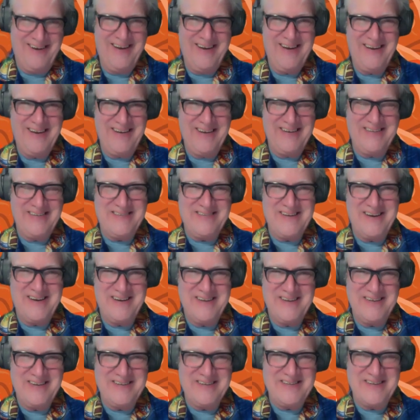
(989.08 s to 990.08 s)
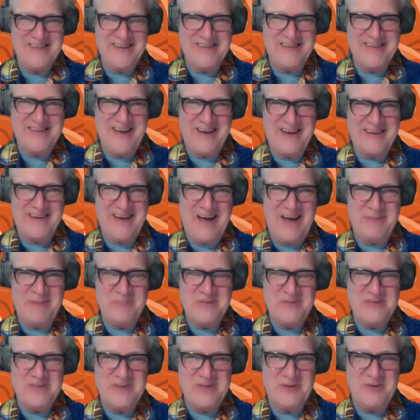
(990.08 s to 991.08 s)
it's the exact
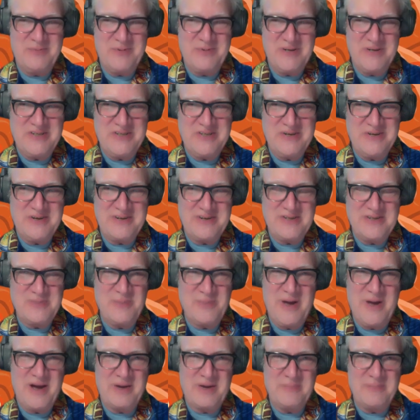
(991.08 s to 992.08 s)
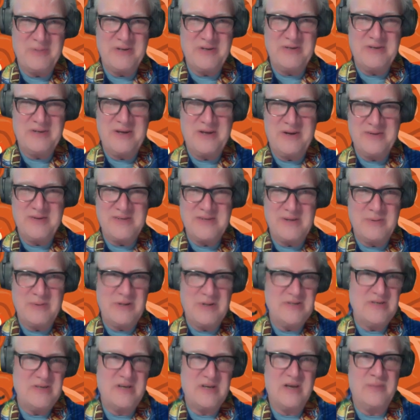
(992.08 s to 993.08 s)
opposite of what you expect, but
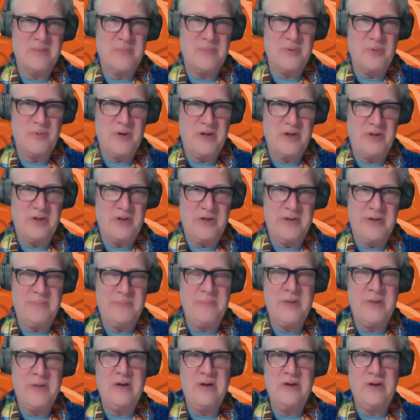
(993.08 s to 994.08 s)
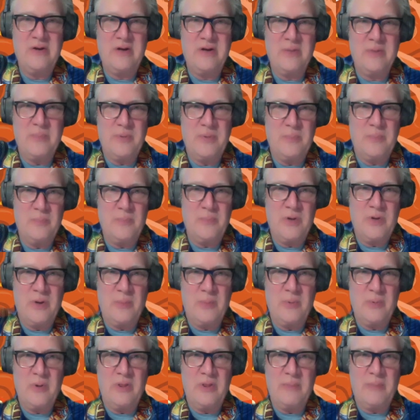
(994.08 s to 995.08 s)
sometimes it can be
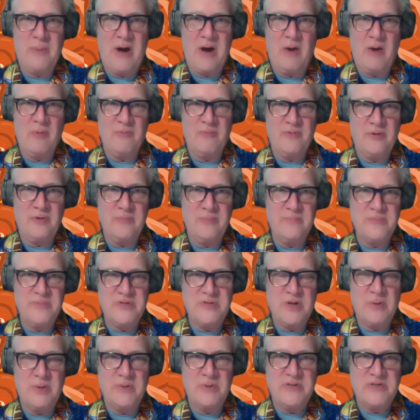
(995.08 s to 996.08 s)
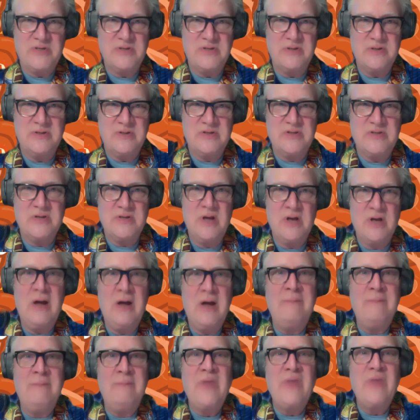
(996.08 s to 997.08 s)
really powerful. So it's
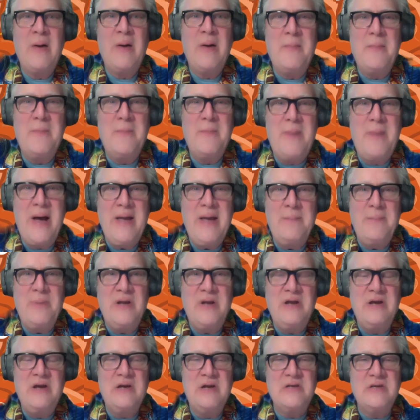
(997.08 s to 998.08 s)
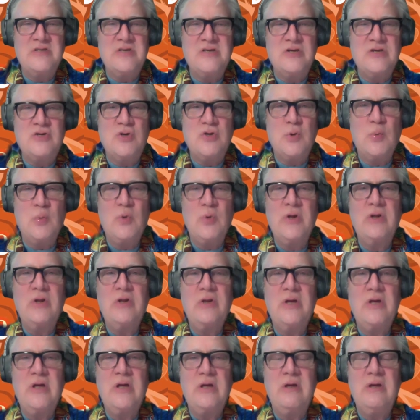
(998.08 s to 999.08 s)
my opinion is you're
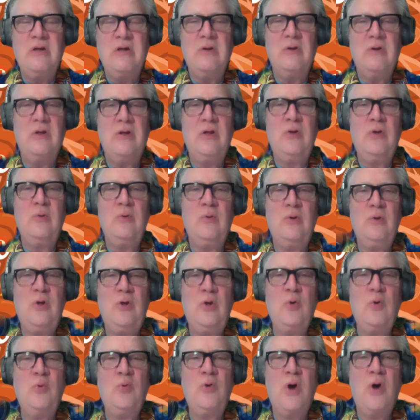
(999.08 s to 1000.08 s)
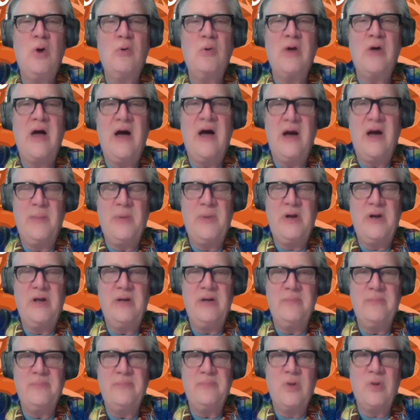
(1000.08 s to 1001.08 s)
really
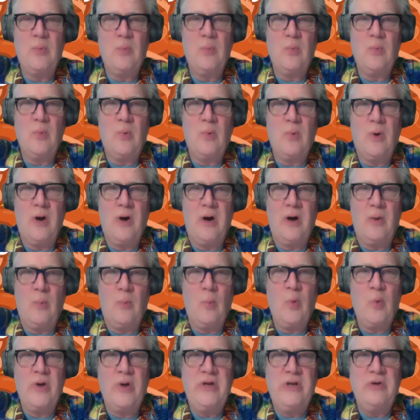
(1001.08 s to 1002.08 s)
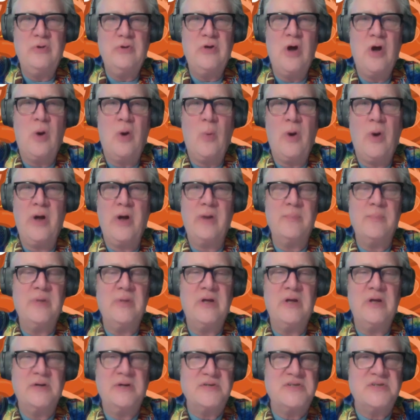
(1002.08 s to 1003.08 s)
comedy when you don't want to
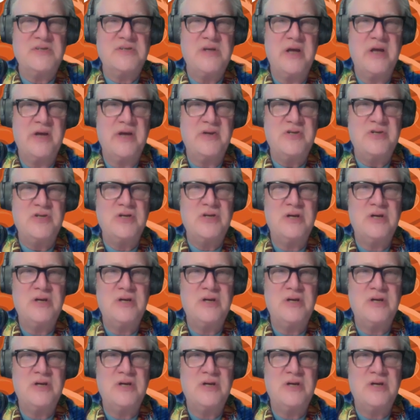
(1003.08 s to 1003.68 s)
be on stage.